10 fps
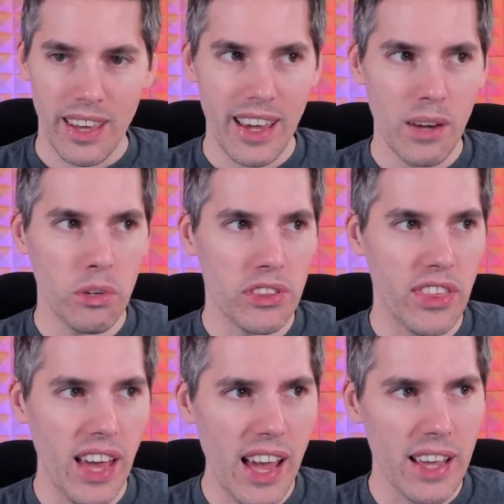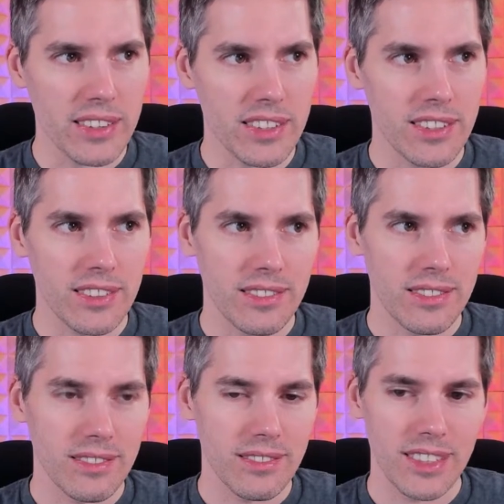And with that,
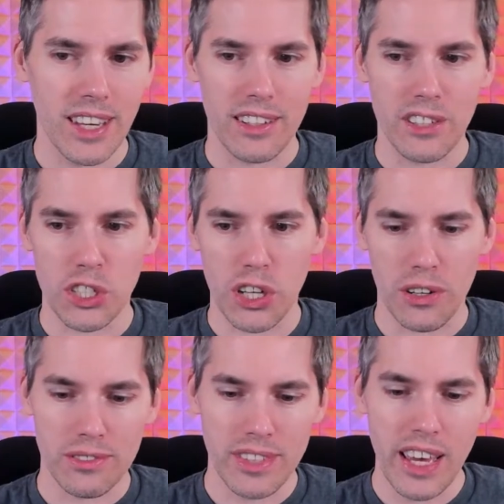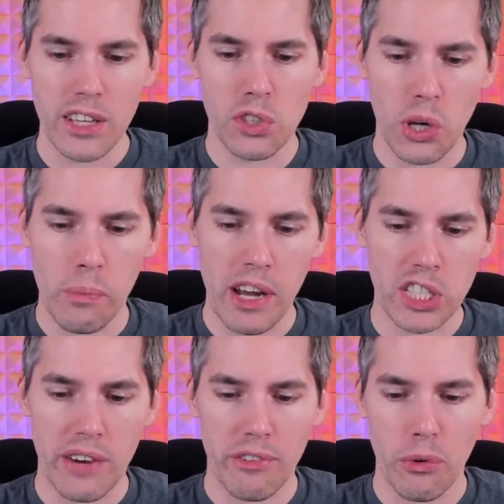the end of the show. Thank you so
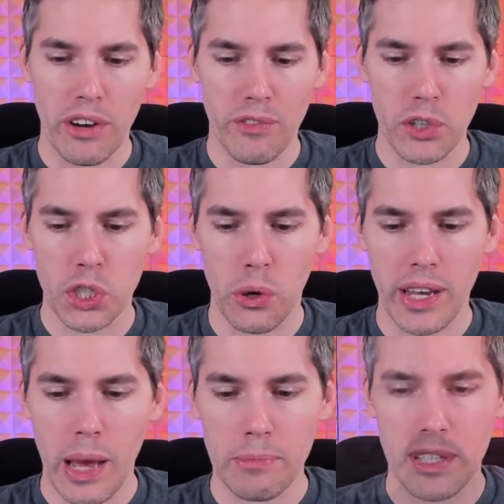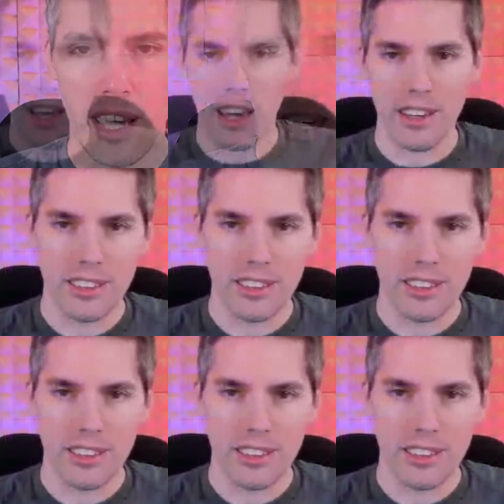much everyone for showing up today.